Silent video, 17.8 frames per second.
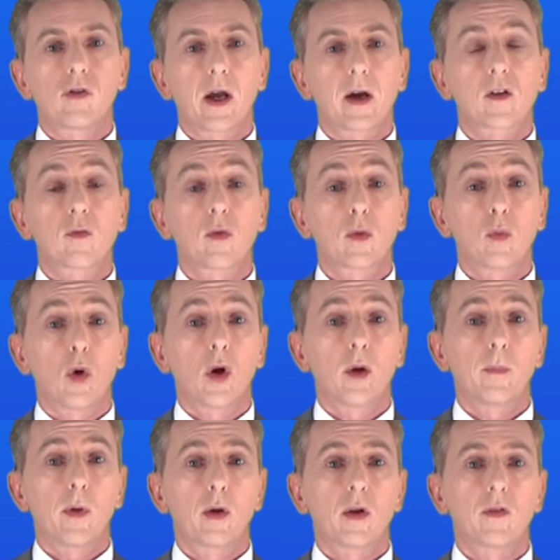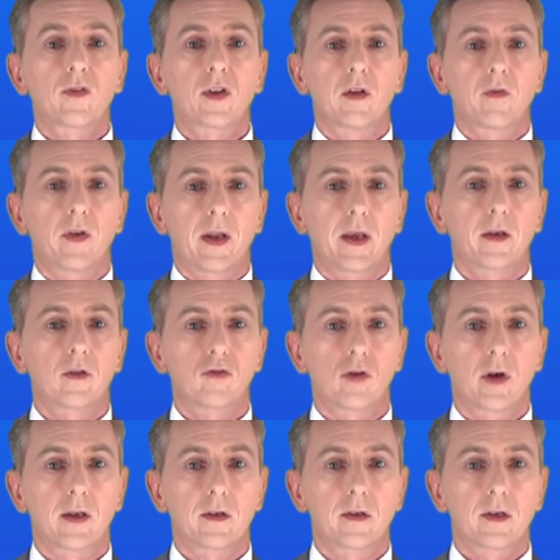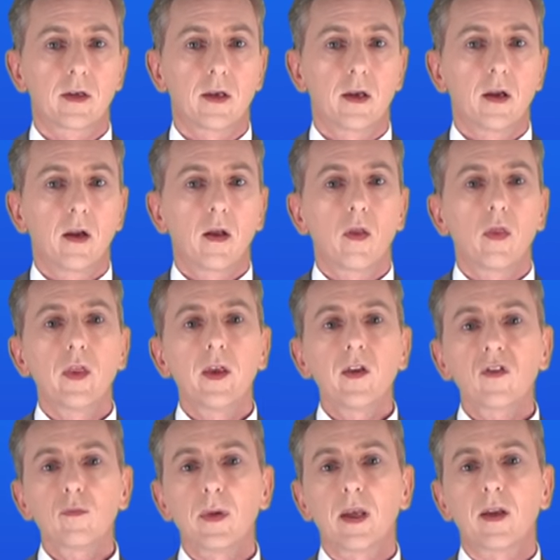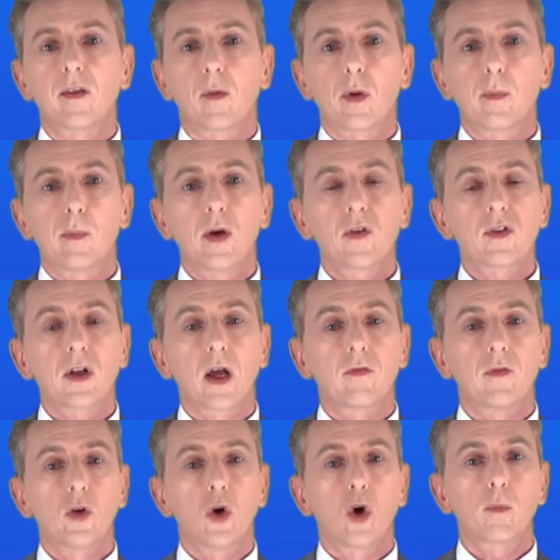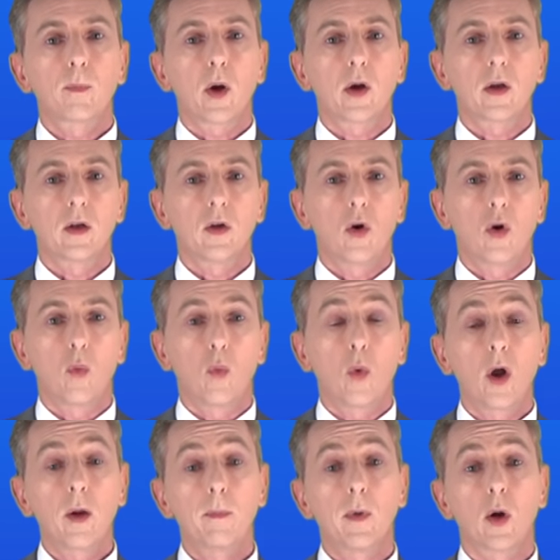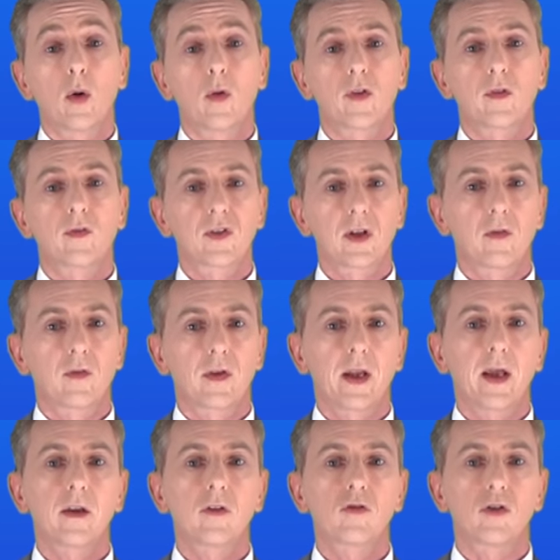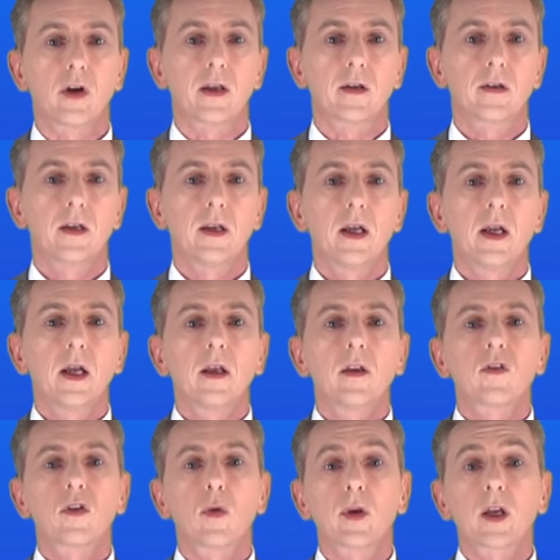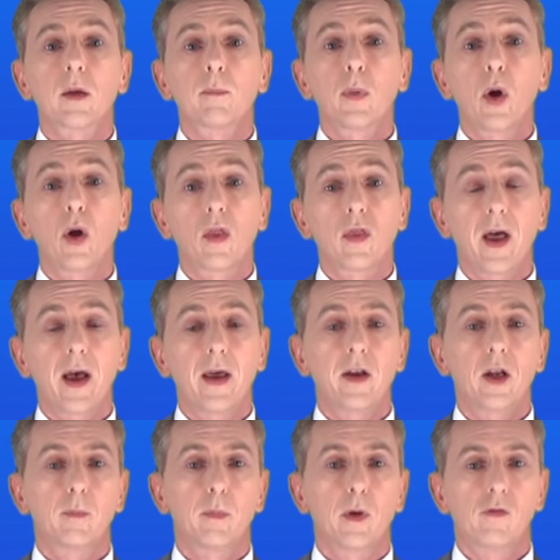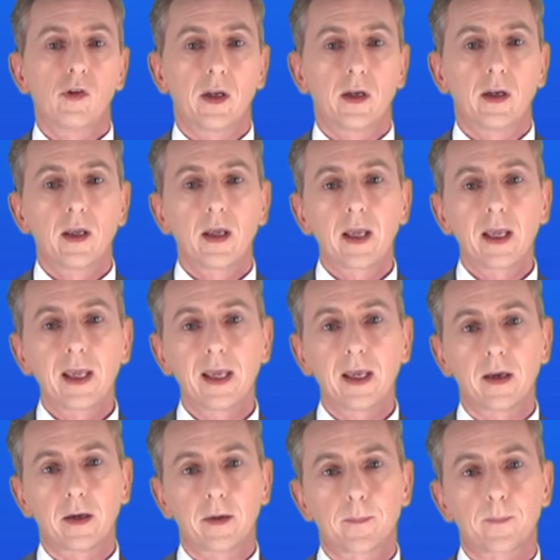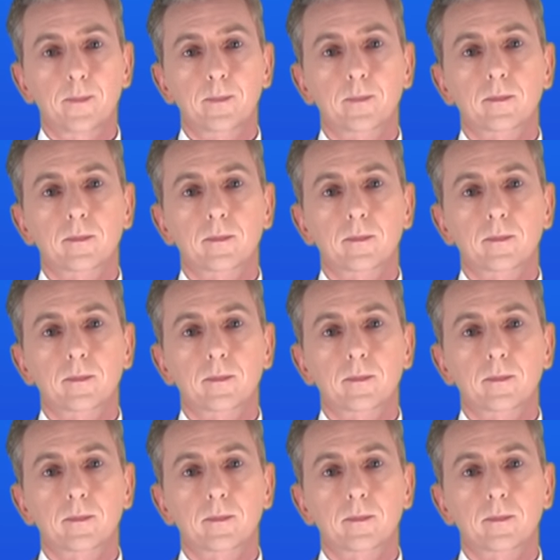reacts with 1 mole of silver nitrate. This means that we must have 0.01 moles of silver nitrate, so we can put that number in here.